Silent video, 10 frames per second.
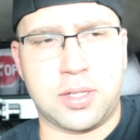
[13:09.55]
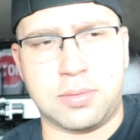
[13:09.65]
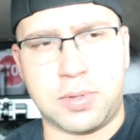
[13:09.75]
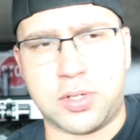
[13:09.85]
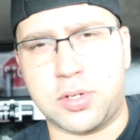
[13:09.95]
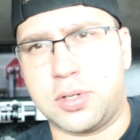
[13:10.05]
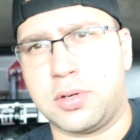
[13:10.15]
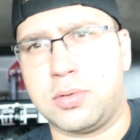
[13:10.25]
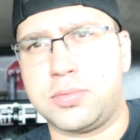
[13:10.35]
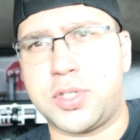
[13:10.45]
and make sure
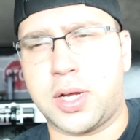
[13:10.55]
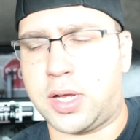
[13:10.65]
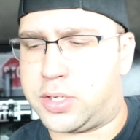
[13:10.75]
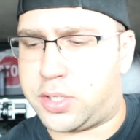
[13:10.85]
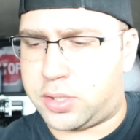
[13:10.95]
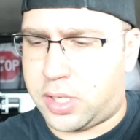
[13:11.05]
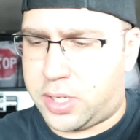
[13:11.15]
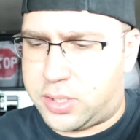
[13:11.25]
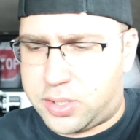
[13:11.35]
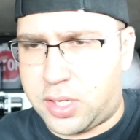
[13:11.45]
the check engine
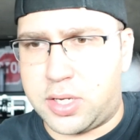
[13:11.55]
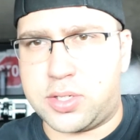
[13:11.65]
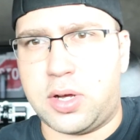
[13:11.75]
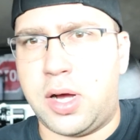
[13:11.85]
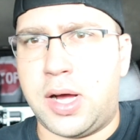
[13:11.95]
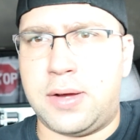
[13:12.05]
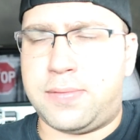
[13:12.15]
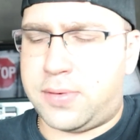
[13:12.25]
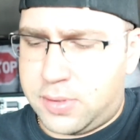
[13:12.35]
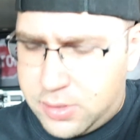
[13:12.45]
light stays off.
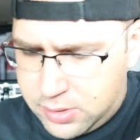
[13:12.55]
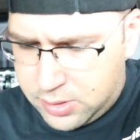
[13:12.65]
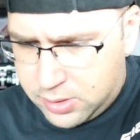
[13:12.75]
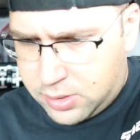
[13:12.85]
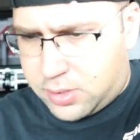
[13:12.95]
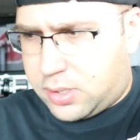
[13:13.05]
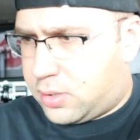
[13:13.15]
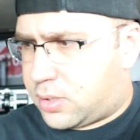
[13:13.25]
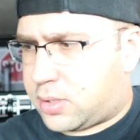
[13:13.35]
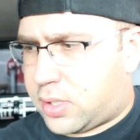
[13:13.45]
So
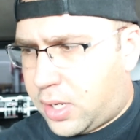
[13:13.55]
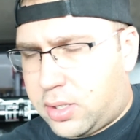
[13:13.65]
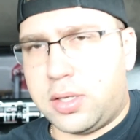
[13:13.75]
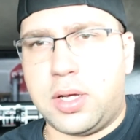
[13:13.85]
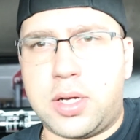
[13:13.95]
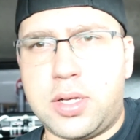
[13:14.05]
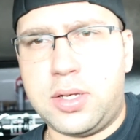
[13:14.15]
let's take a look.